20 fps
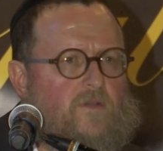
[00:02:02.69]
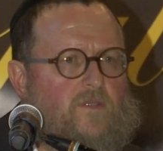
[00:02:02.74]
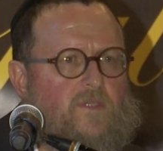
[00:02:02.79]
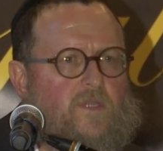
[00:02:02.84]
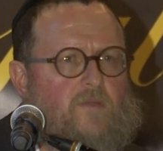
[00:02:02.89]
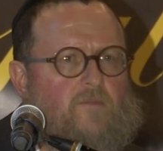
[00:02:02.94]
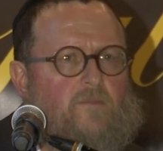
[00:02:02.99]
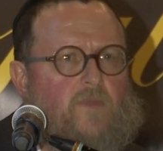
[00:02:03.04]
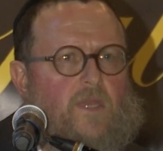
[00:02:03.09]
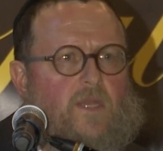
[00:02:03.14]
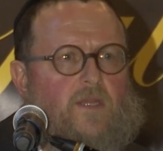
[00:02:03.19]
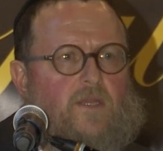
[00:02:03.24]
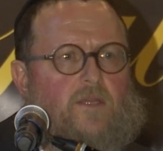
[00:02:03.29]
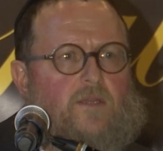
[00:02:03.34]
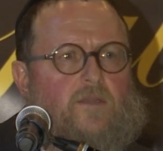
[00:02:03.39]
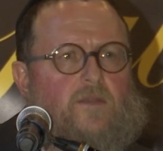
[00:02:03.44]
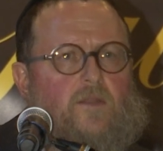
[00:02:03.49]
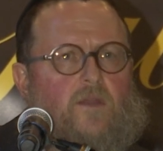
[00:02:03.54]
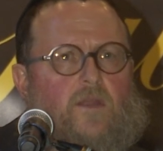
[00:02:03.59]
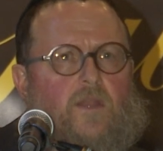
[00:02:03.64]
that made
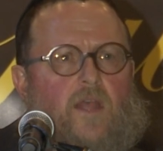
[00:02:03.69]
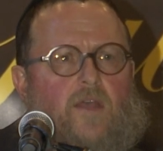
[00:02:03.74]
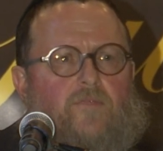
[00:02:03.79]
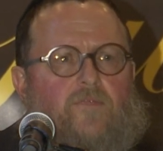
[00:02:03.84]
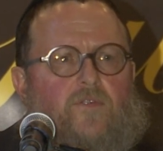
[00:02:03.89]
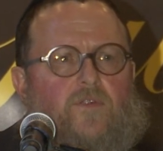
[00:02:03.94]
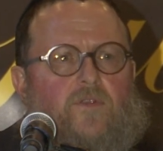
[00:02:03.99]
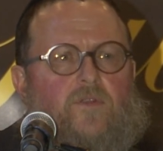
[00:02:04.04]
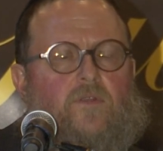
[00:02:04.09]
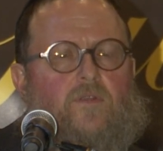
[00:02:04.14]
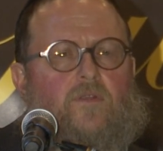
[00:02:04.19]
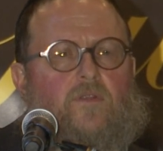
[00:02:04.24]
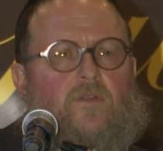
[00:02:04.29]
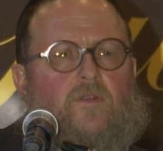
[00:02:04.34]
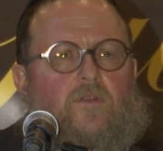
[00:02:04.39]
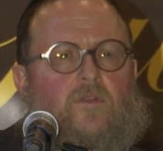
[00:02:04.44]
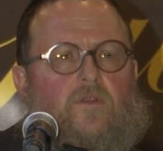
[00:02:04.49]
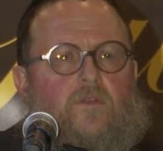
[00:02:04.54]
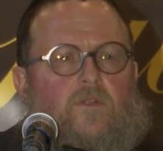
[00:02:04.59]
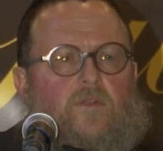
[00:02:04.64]
an effort
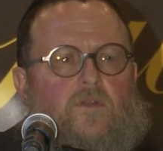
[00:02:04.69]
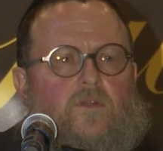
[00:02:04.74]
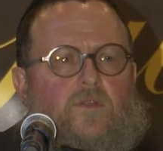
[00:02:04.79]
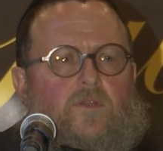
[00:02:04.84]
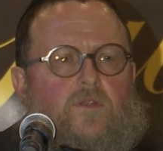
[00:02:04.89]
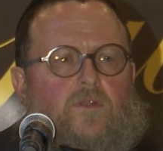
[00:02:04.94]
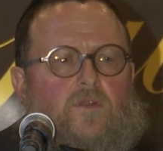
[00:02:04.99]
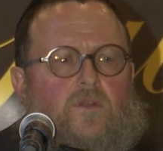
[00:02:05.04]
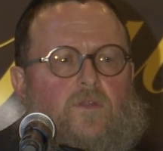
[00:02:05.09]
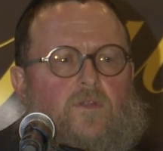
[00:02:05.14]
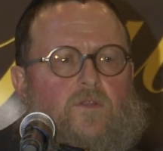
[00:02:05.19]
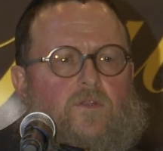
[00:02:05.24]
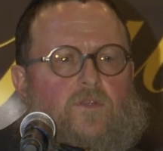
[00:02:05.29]
to